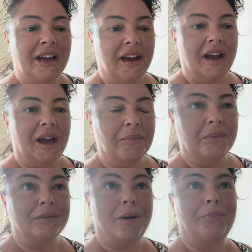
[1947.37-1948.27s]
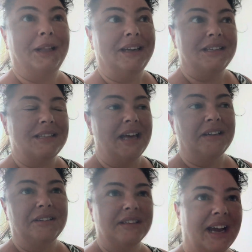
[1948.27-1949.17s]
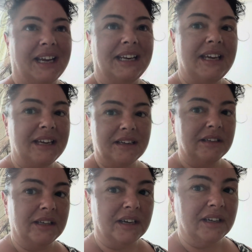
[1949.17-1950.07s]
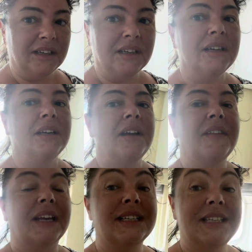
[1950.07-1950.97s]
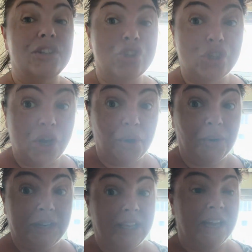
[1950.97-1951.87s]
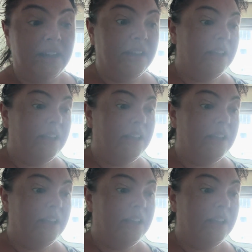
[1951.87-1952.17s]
And my plan is then I can eat earlier and I can see the show earlier